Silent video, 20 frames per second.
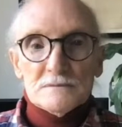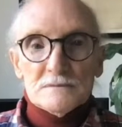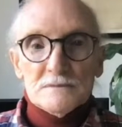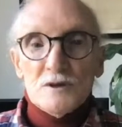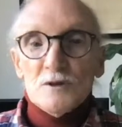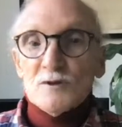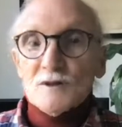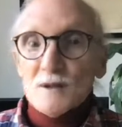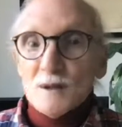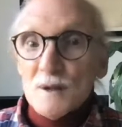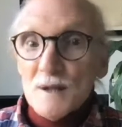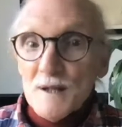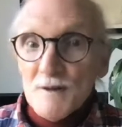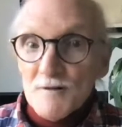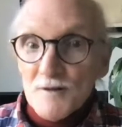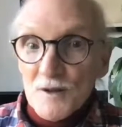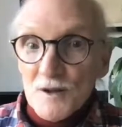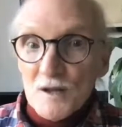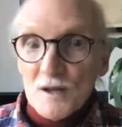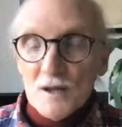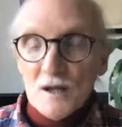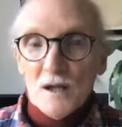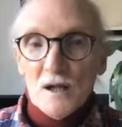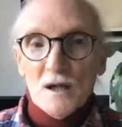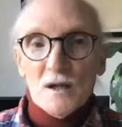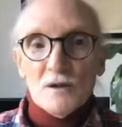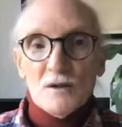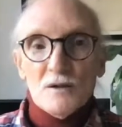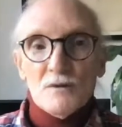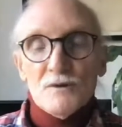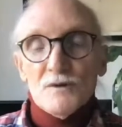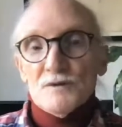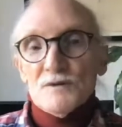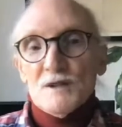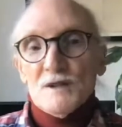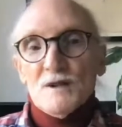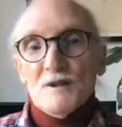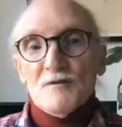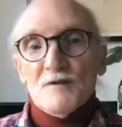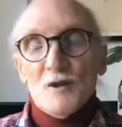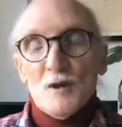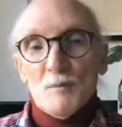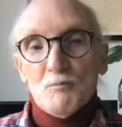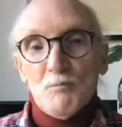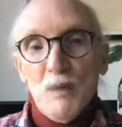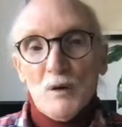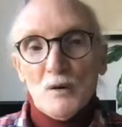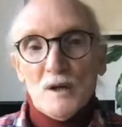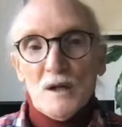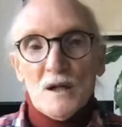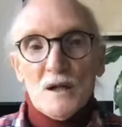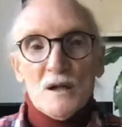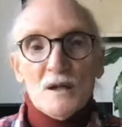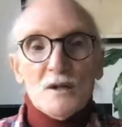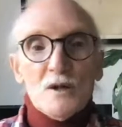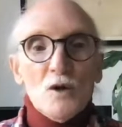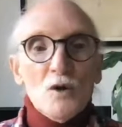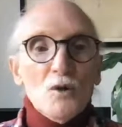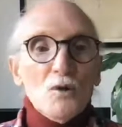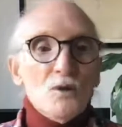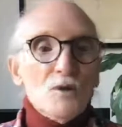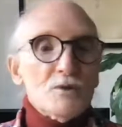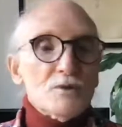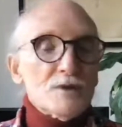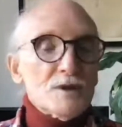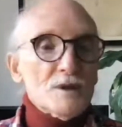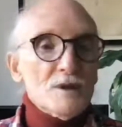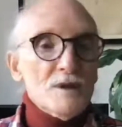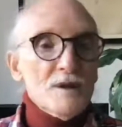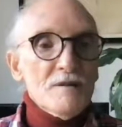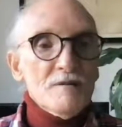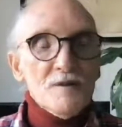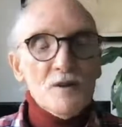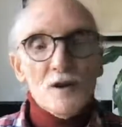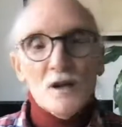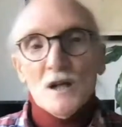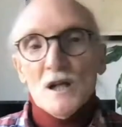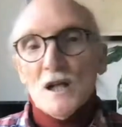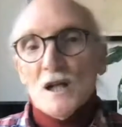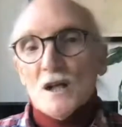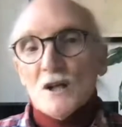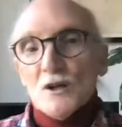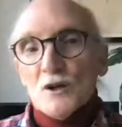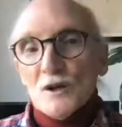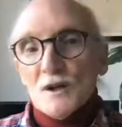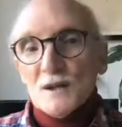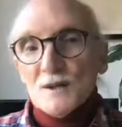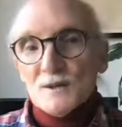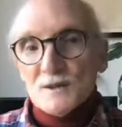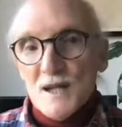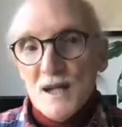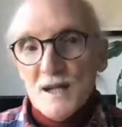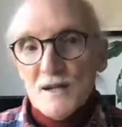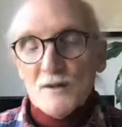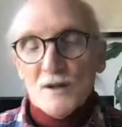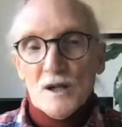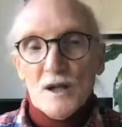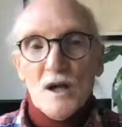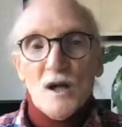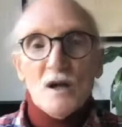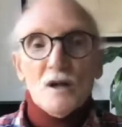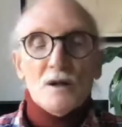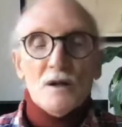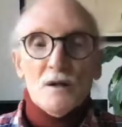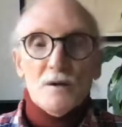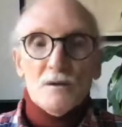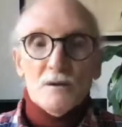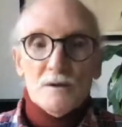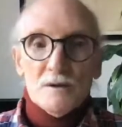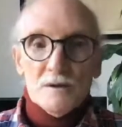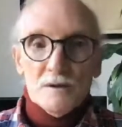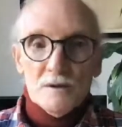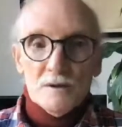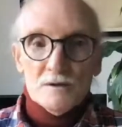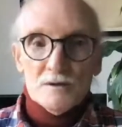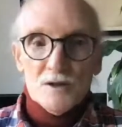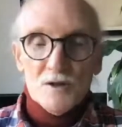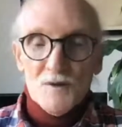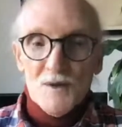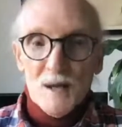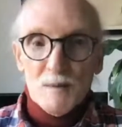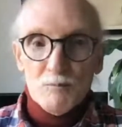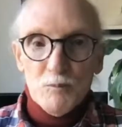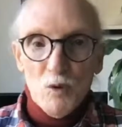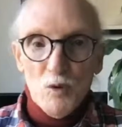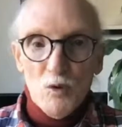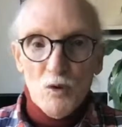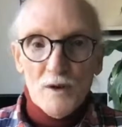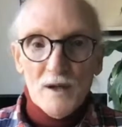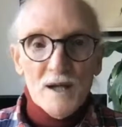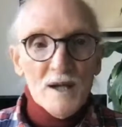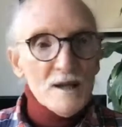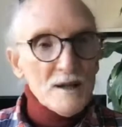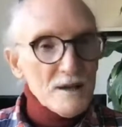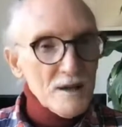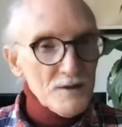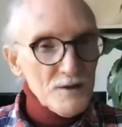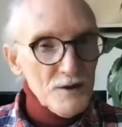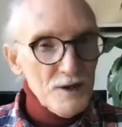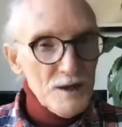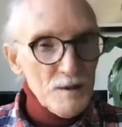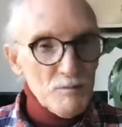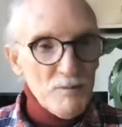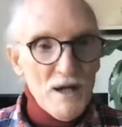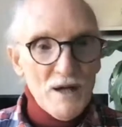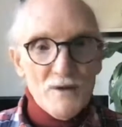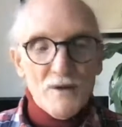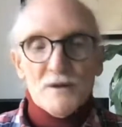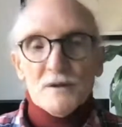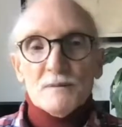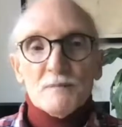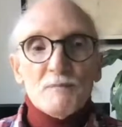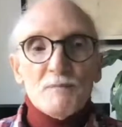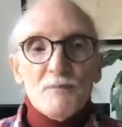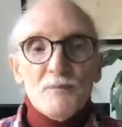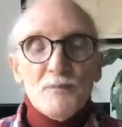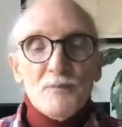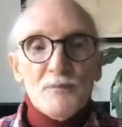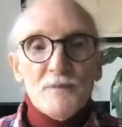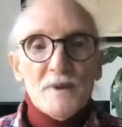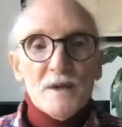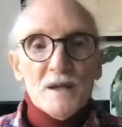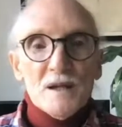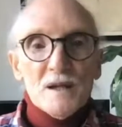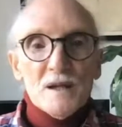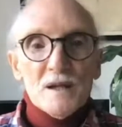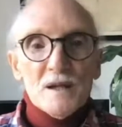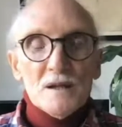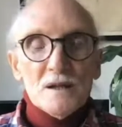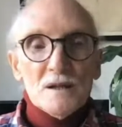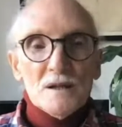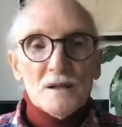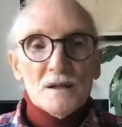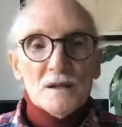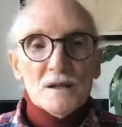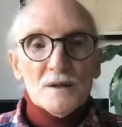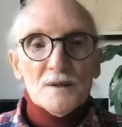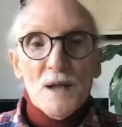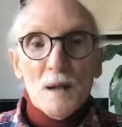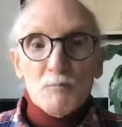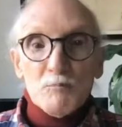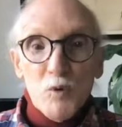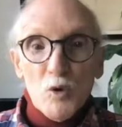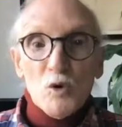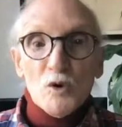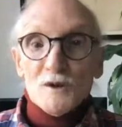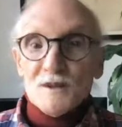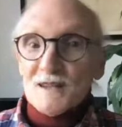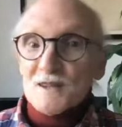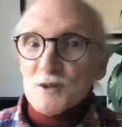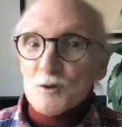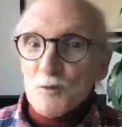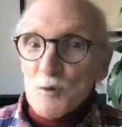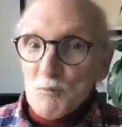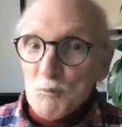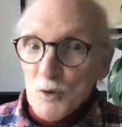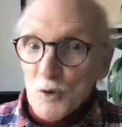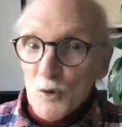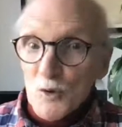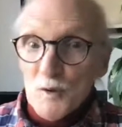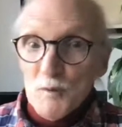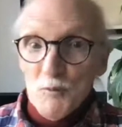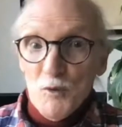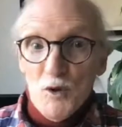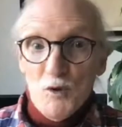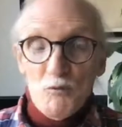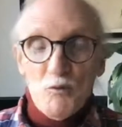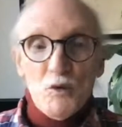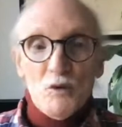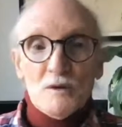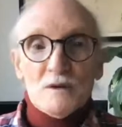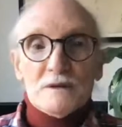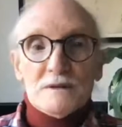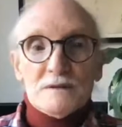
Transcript: You deliver cargo, you deliver your bulk cargo, you deliver your container cargo to that port. Now think about it. That port has to employ people.